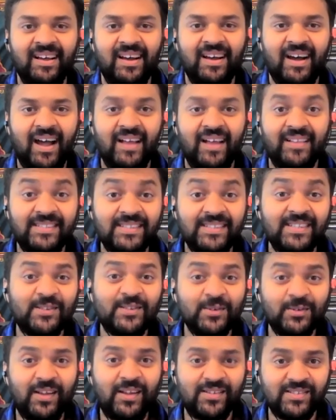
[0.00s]
And this is
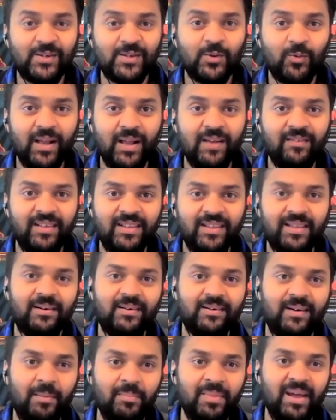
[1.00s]
2012, where the
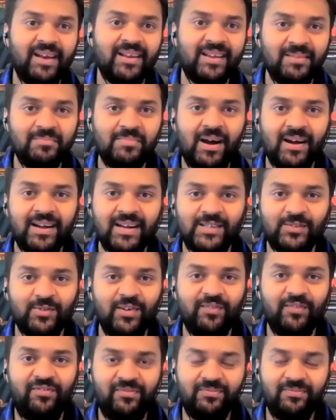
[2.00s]
American markets
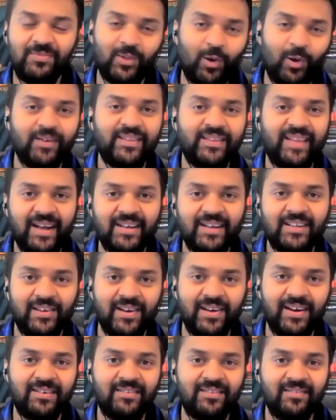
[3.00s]
were not that
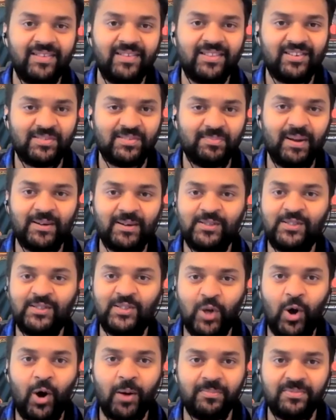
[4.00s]
great with respect to
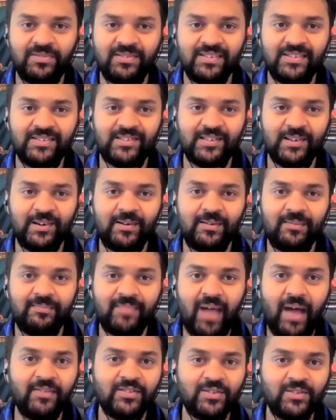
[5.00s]
jobs. So
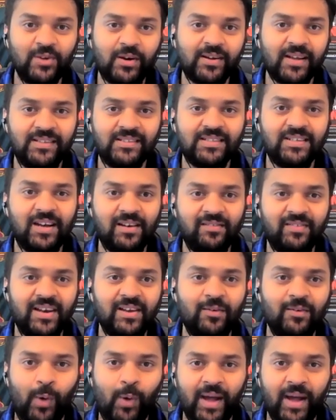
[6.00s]
I was not considered very
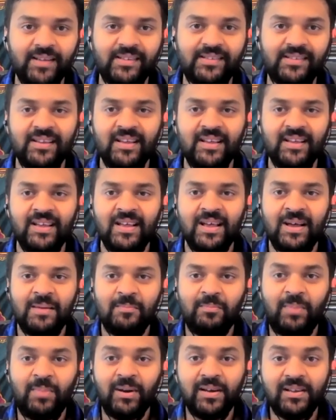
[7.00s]
wise.
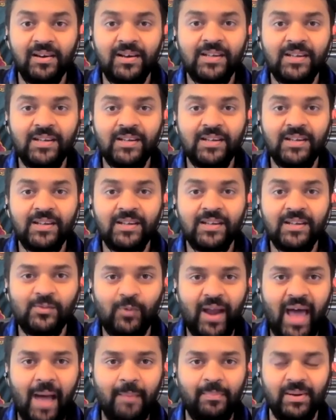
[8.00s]
But here's
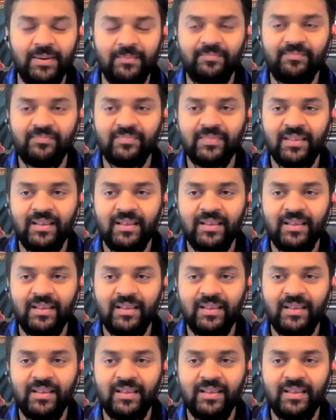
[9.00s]
what happened.